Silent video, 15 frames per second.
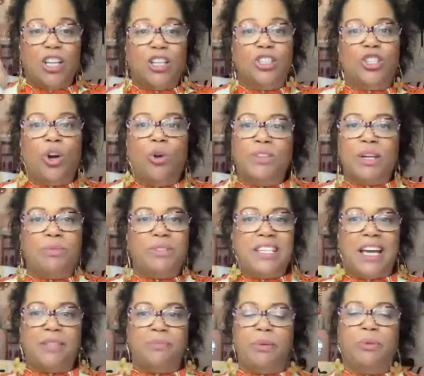Don't get with
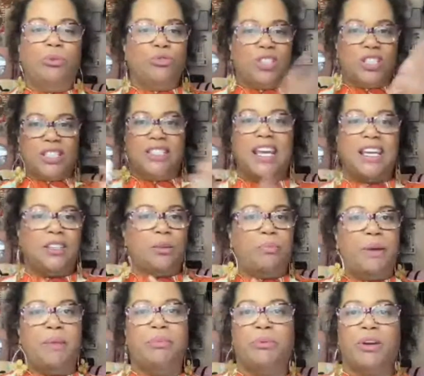tax people who just take your
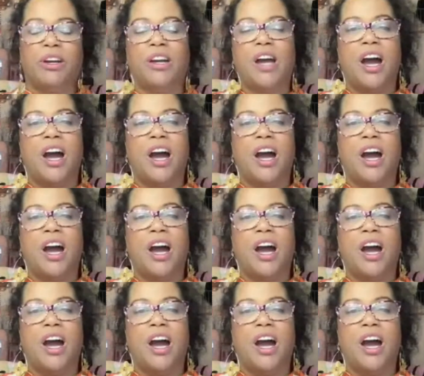paperwork.